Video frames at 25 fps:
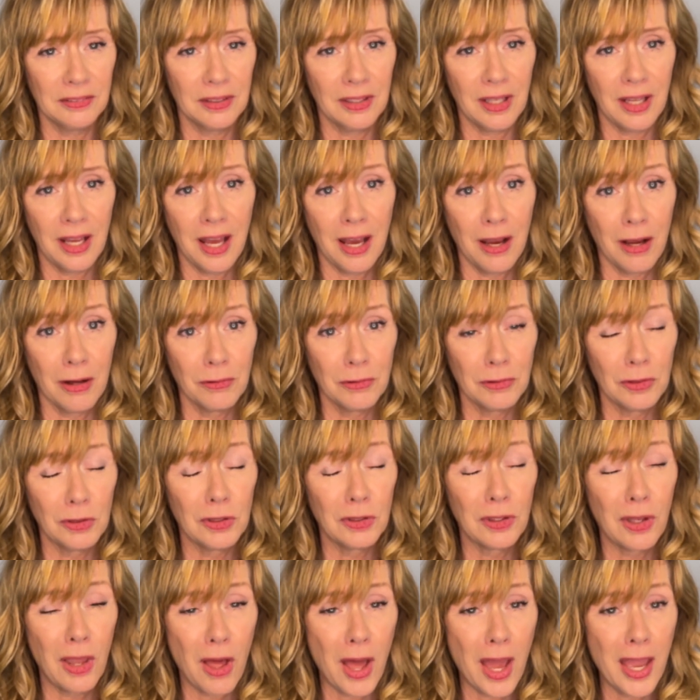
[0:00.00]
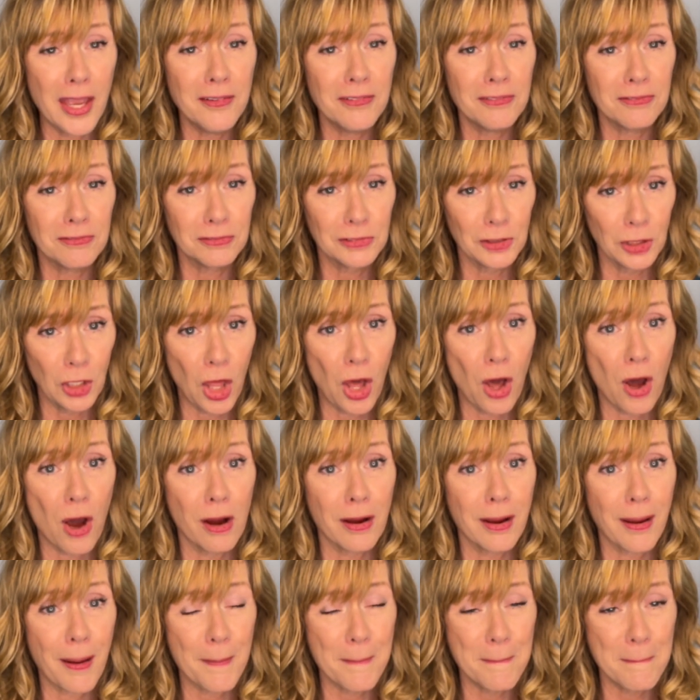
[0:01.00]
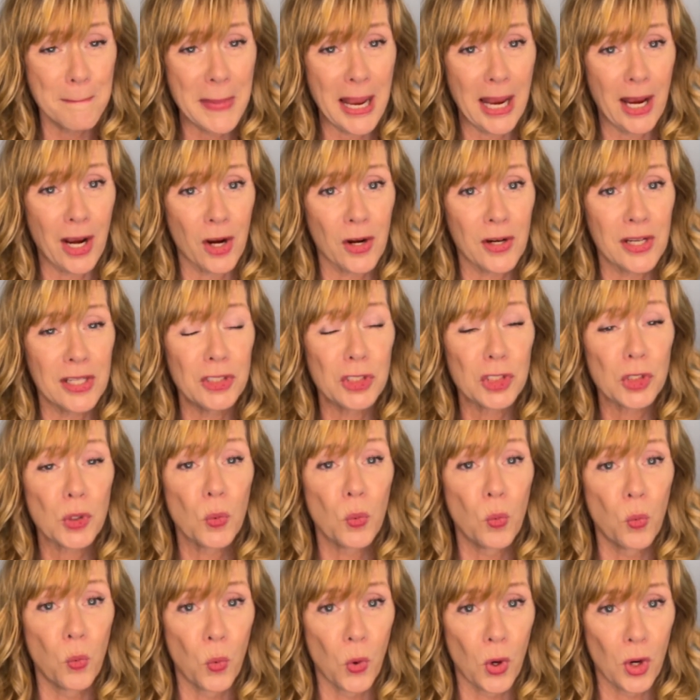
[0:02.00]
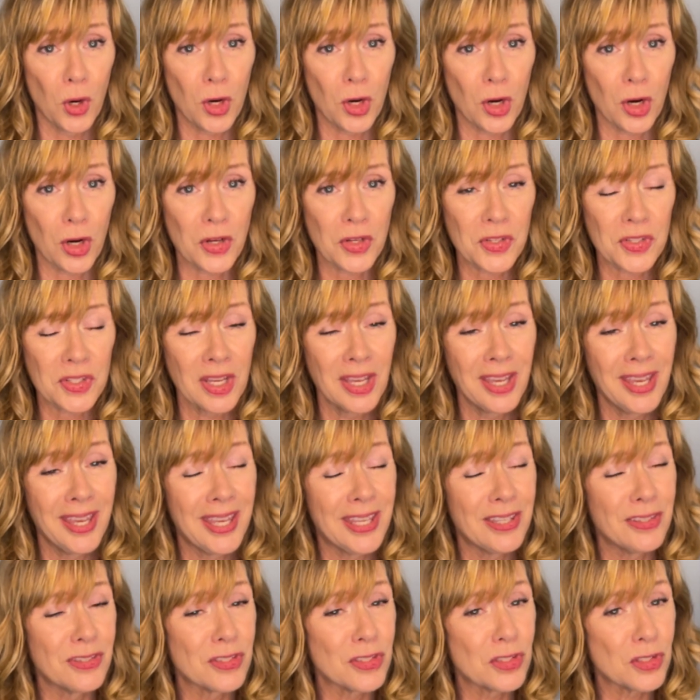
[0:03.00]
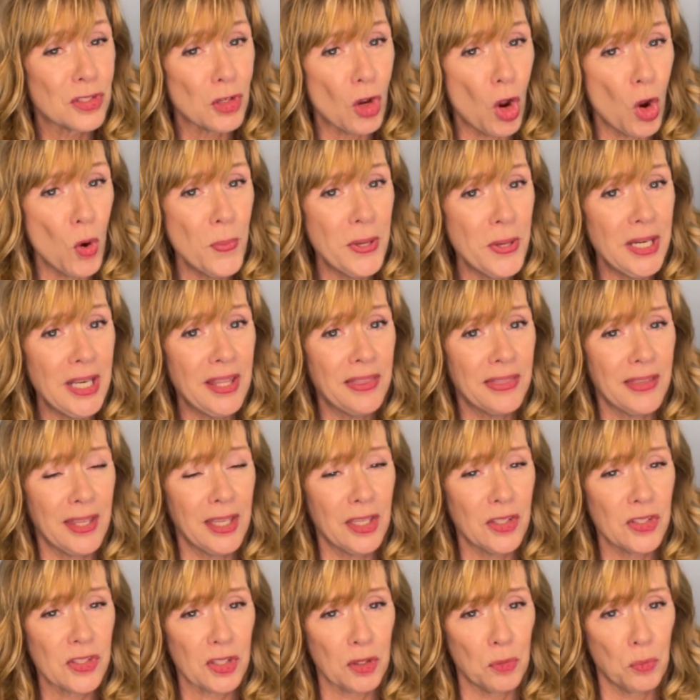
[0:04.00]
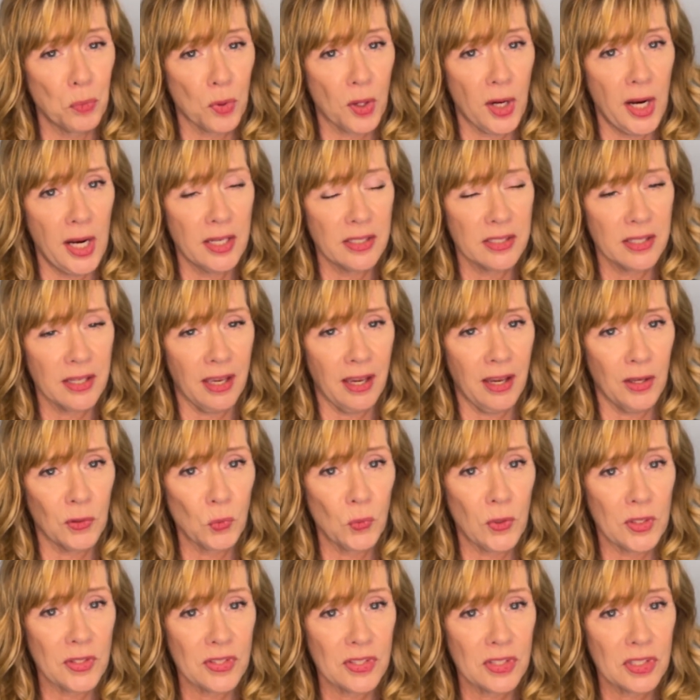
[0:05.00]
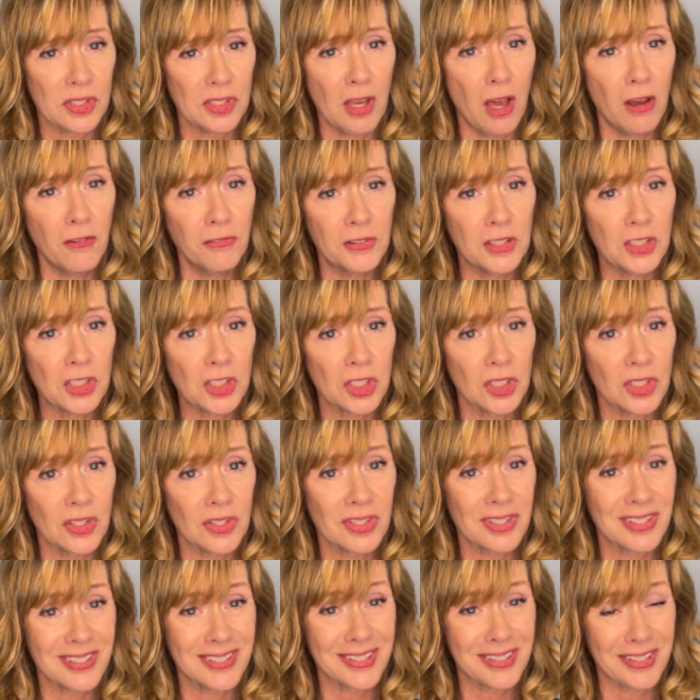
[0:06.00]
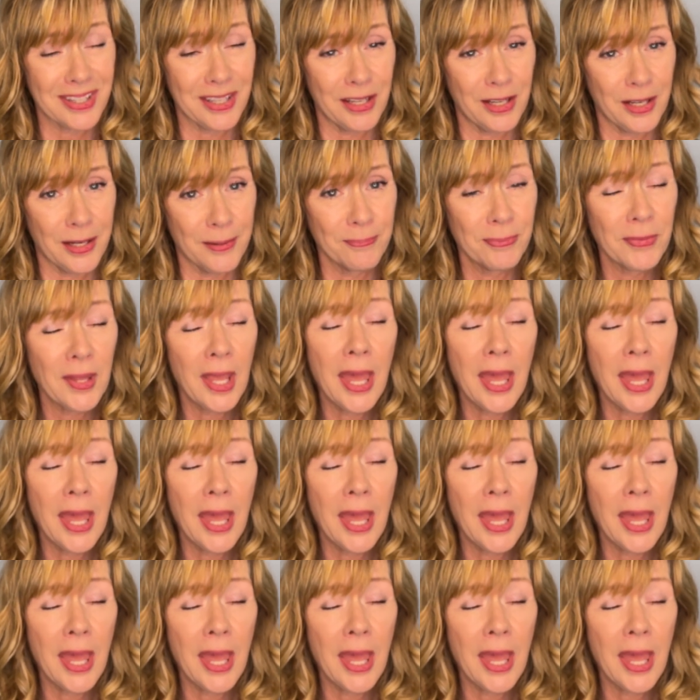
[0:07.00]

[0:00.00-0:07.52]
a lifelong marriage works. And so many things can break down when selfishness is there.